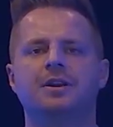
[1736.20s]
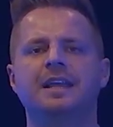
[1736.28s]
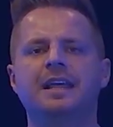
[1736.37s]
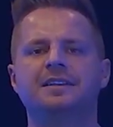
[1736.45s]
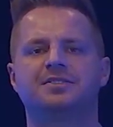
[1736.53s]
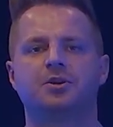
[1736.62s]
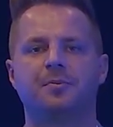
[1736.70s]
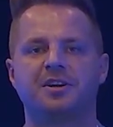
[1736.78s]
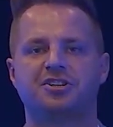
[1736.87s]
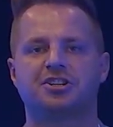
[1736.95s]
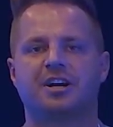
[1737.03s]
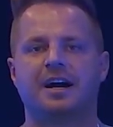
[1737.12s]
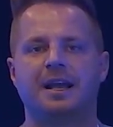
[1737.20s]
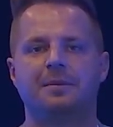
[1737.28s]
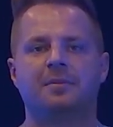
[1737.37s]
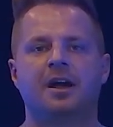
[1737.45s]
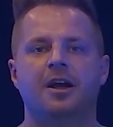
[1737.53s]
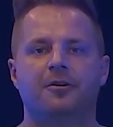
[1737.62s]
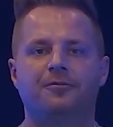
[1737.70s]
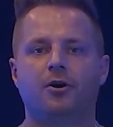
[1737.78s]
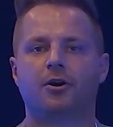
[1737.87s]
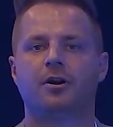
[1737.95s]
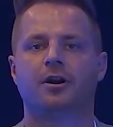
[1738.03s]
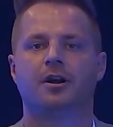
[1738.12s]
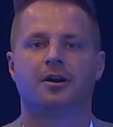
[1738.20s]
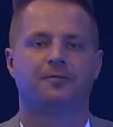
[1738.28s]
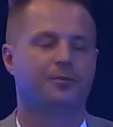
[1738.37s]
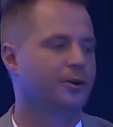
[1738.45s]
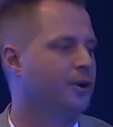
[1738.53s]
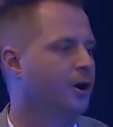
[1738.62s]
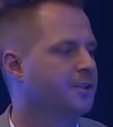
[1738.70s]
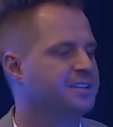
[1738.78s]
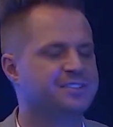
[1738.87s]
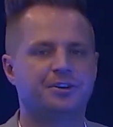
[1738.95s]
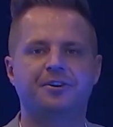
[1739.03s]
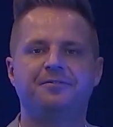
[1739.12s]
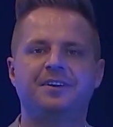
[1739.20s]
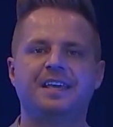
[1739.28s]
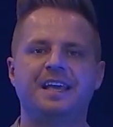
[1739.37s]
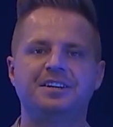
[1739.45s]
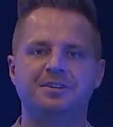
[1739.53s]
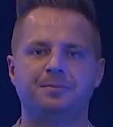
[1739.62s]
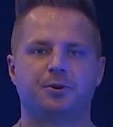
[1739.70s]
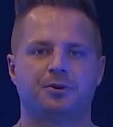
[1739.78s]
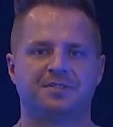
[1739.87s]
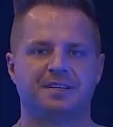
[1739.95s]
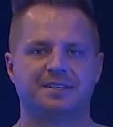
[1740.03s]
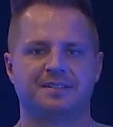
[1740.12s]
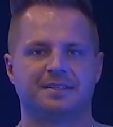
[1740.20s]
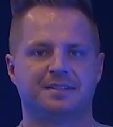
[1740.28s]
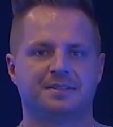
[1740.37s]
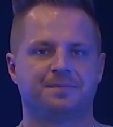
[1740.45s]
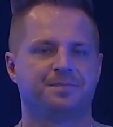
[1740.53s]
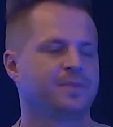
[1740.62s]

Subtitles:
need so much time for all the certification processes.